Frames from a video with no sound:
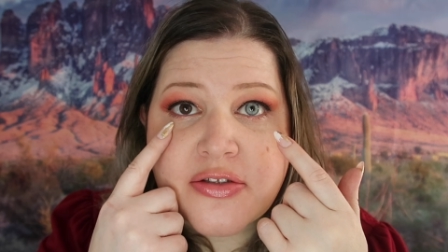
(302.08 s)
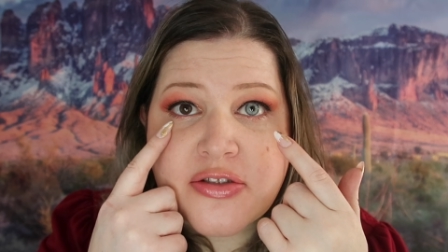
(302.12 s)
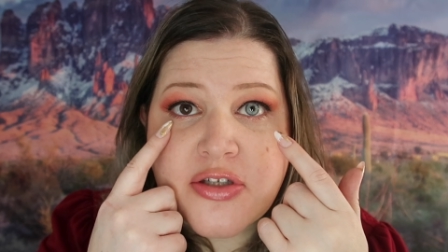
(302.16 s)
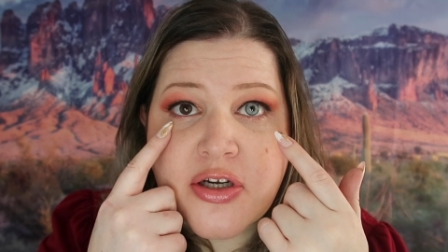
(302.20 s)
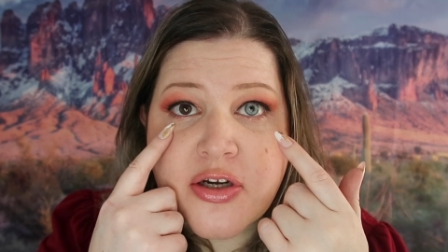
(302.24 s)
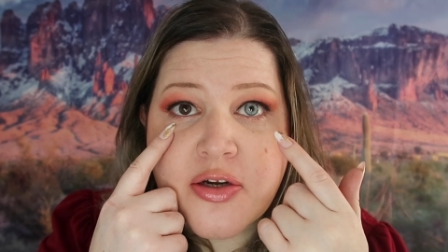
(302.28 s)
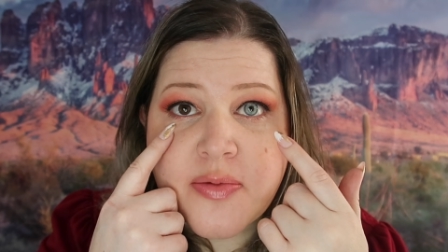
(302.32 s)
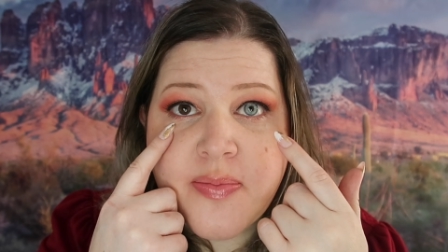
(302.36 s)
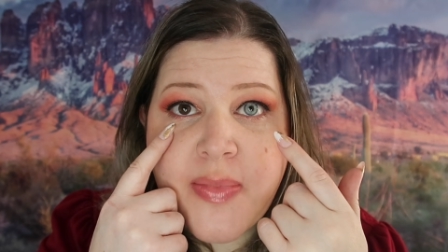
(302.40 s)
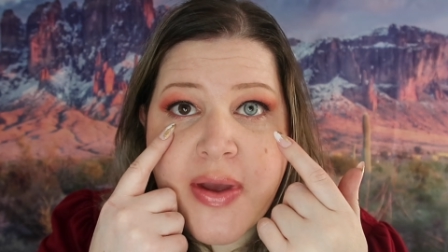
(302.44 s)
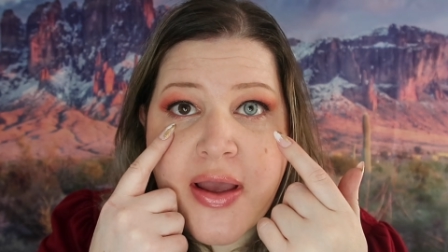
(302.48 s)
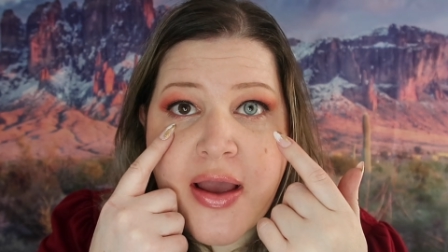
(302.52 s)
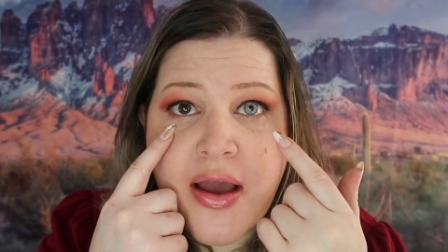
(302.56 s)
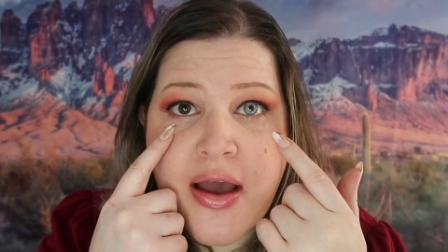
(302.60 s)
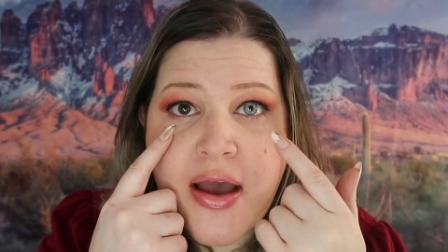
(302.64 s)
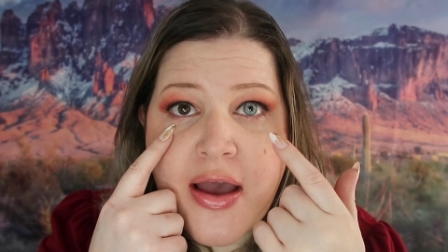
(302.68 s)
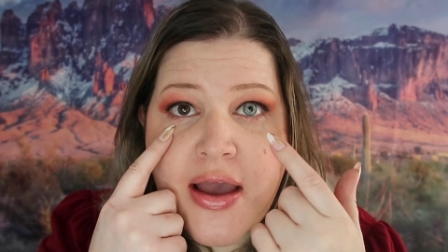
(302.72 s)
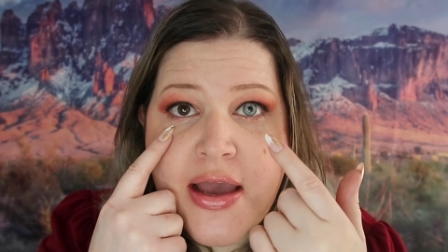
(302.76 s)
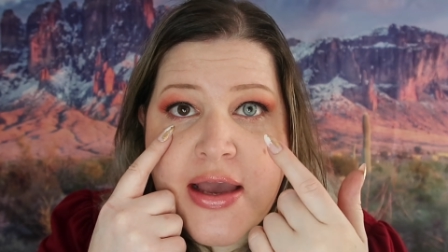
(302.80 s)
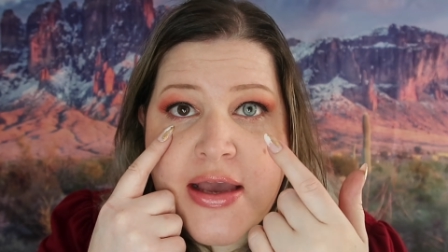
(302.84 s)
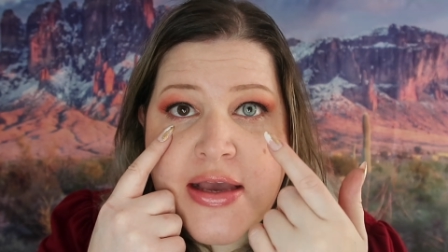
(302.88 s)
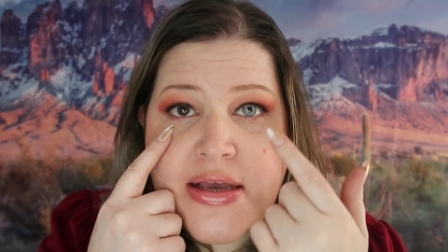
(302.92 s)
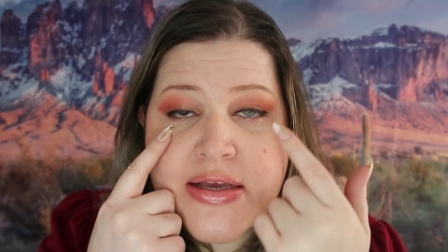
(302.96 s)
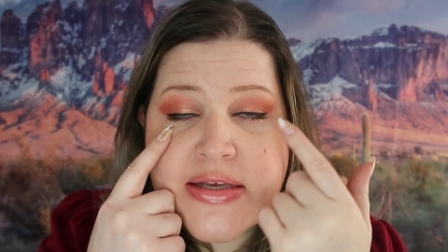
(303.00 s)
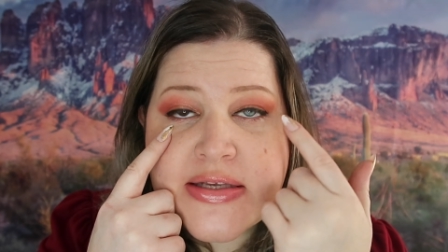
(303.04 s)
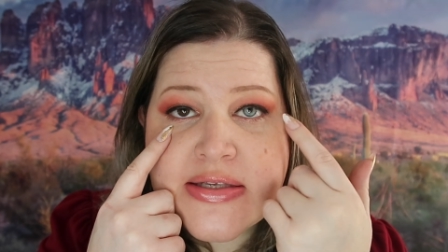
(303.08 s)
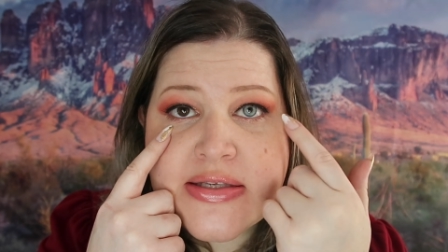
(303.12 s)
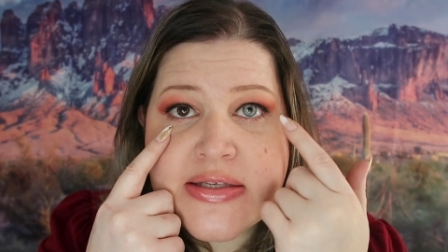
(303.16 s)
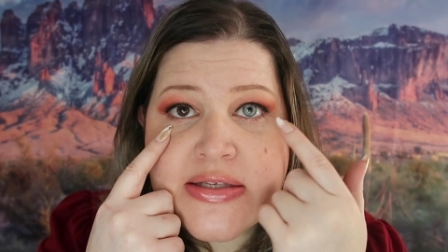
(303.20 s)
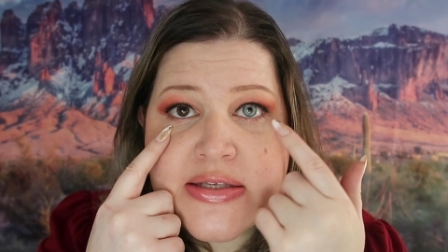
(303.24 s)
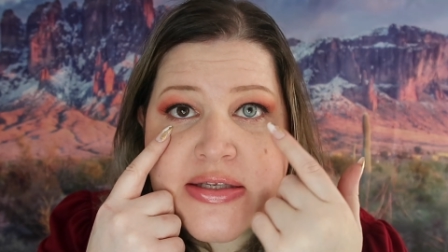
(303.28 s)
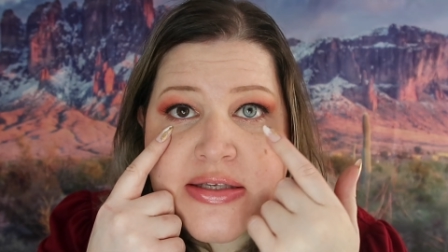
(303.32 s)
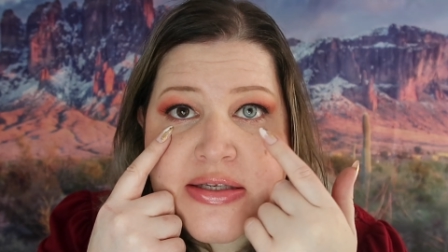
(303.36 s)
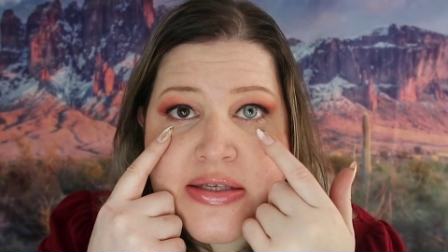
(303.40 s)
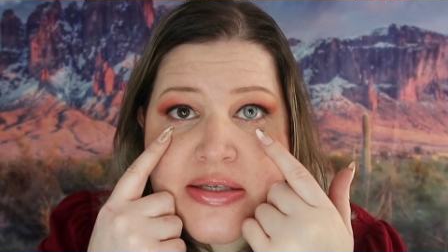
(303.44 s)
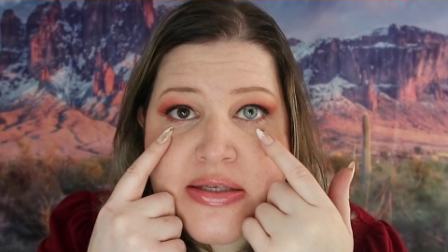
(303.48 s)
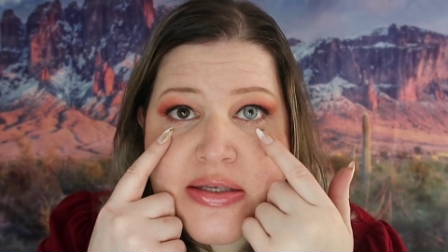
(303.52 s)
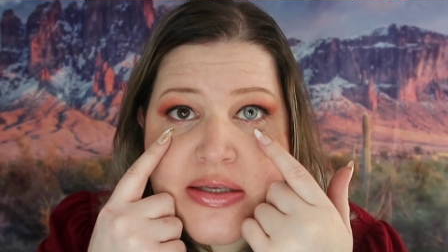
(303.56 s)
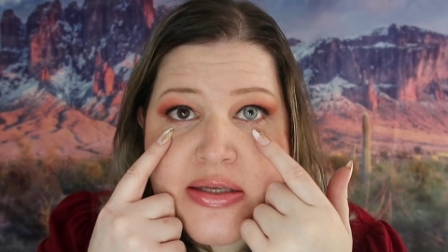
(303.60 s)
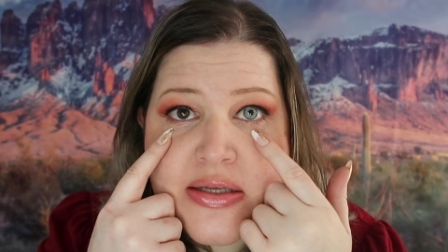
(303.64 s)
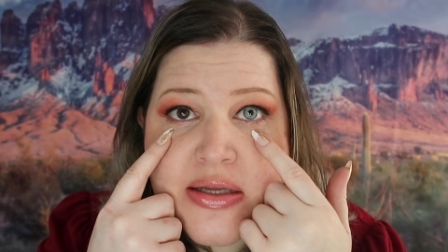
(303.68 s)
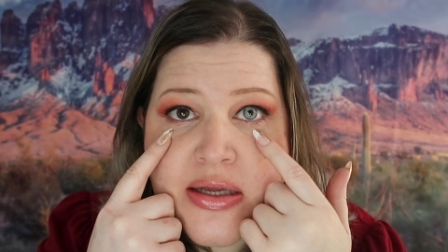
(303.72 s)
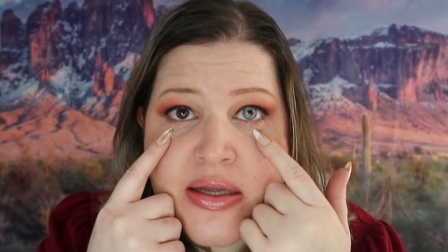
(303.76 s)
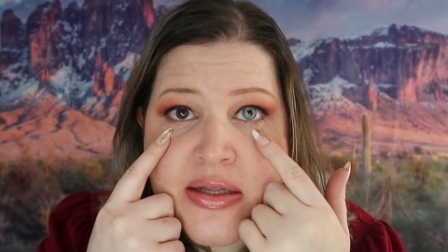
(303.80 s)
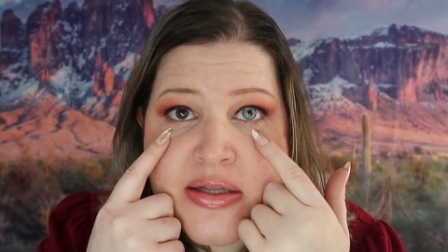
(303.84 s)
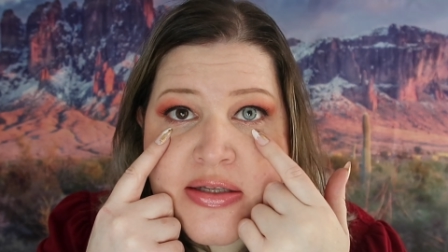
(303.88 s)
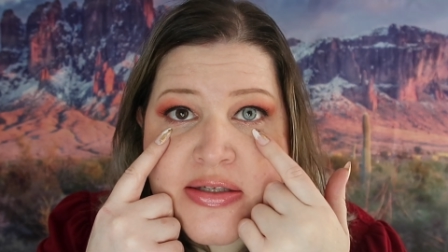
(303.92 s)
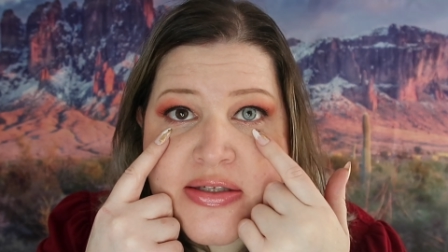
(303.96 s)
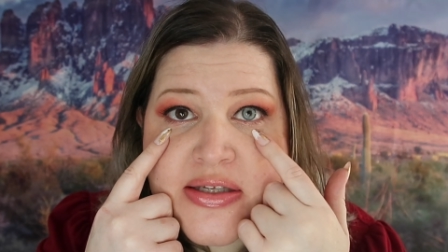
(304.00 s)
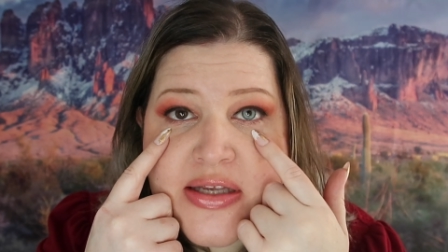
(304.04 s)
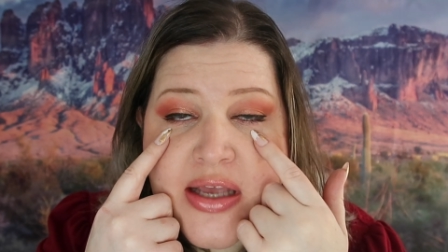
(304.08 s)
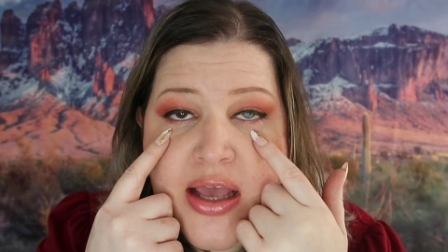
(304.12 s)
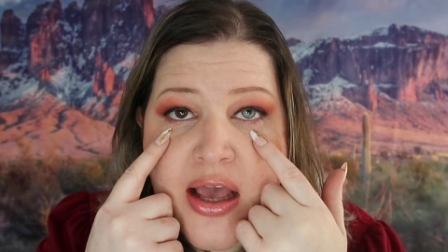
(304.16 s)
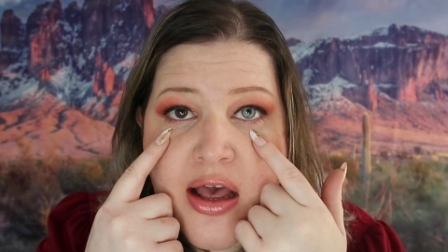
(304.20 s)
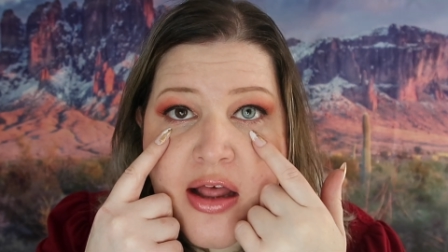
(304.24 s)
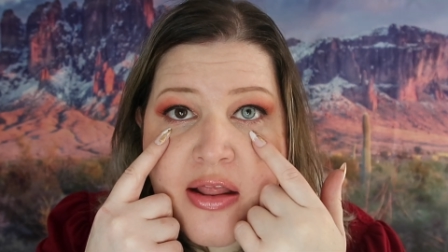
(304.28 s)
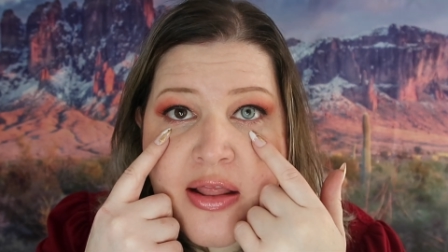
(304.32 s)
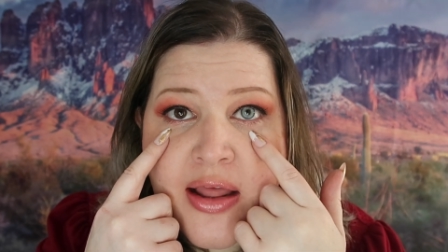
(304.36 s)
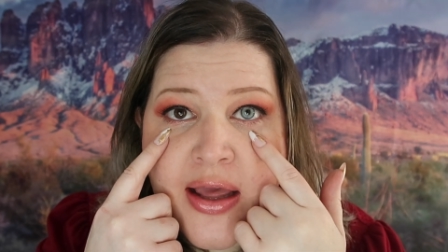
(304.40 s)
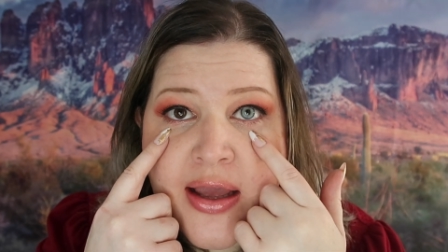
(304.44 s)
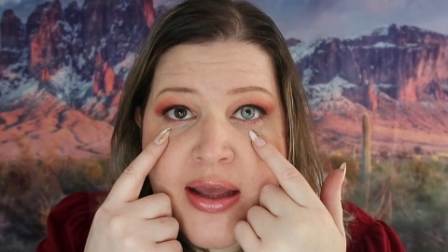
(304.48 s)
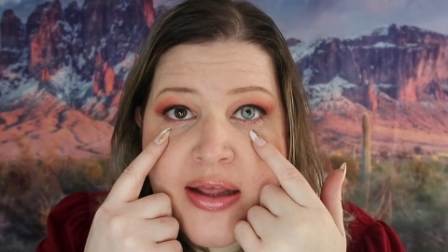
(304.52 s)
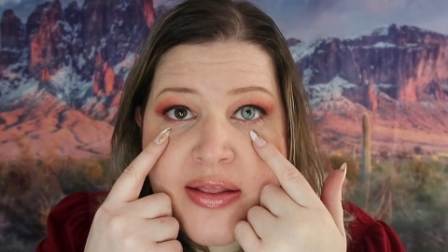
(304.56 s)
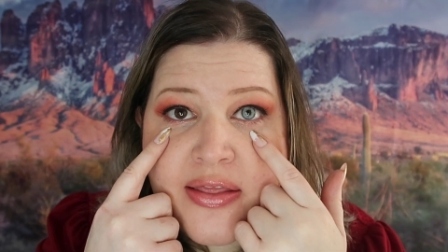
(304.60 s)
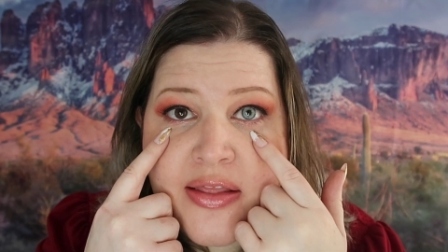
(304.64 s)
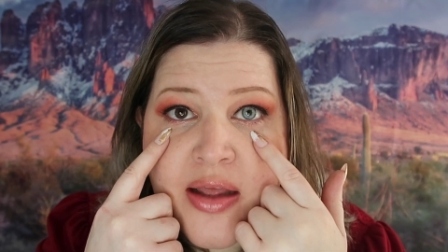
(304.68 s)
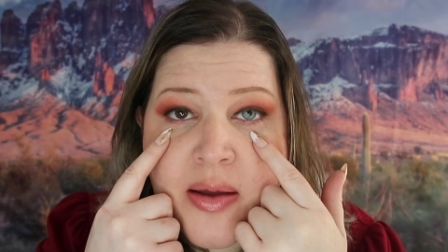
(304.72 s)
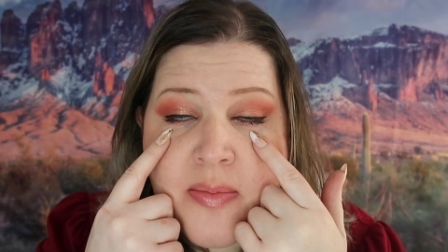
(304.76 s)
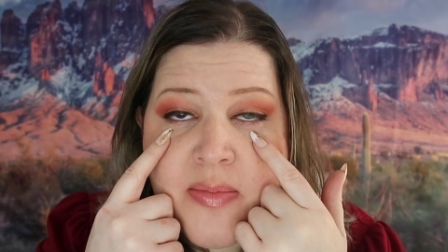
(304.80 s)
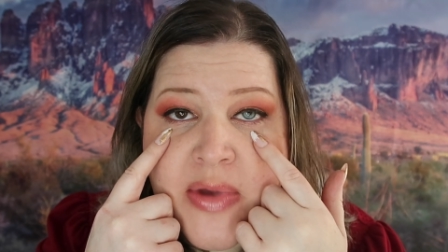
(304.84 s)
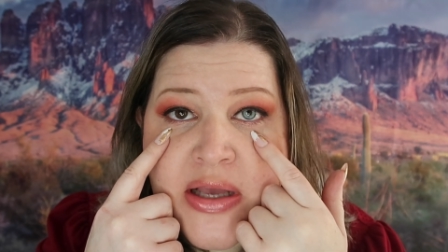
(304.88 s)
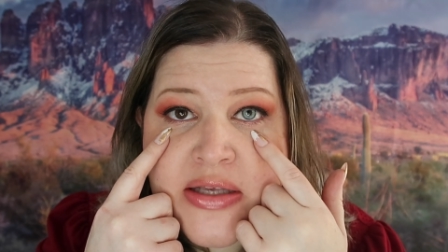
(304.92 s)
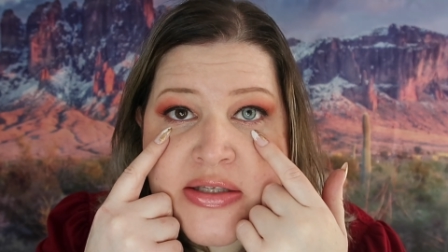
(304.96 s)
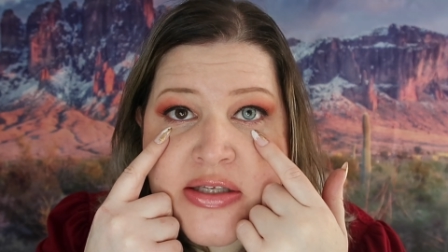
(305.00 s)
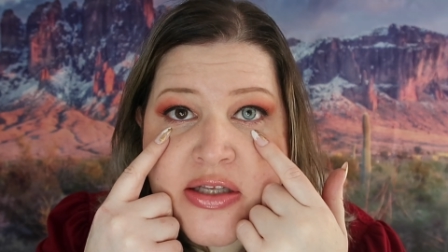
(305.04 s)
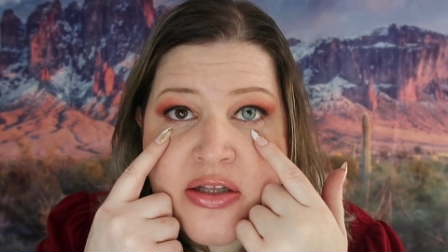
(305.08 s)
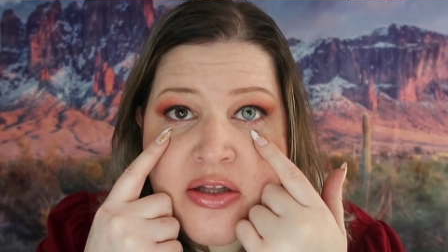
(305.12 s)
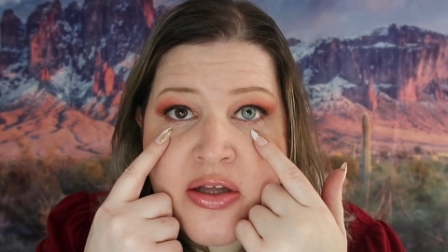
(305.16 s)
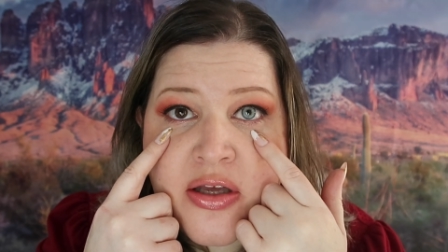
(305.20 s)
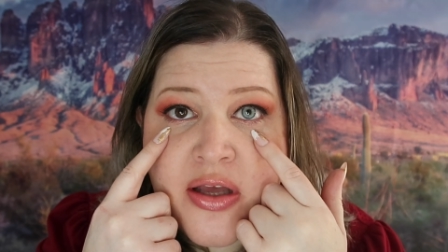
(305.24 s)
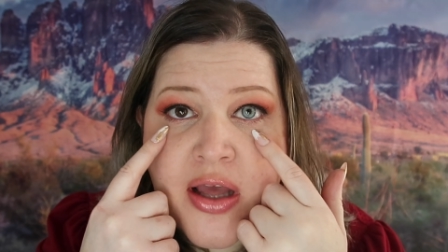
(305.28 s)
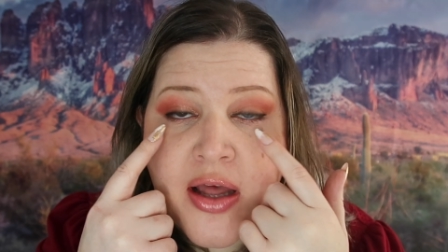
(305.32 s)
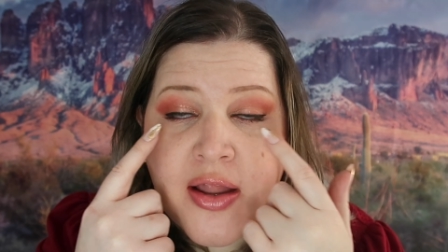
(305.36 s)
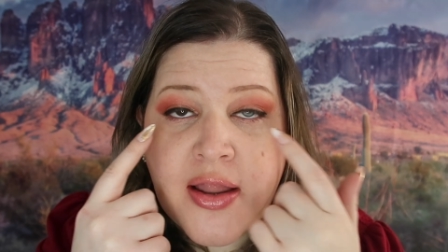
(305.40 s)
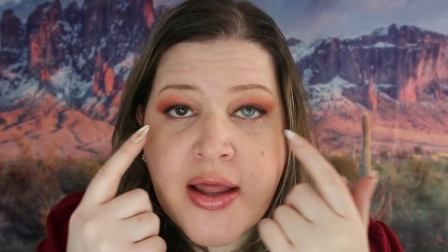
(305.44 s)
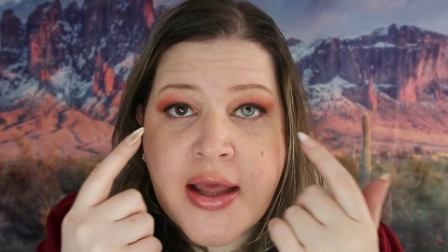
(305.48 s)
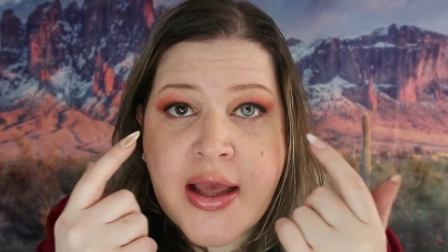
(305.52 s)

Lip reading: how dark my eye is and see how light that makes it look.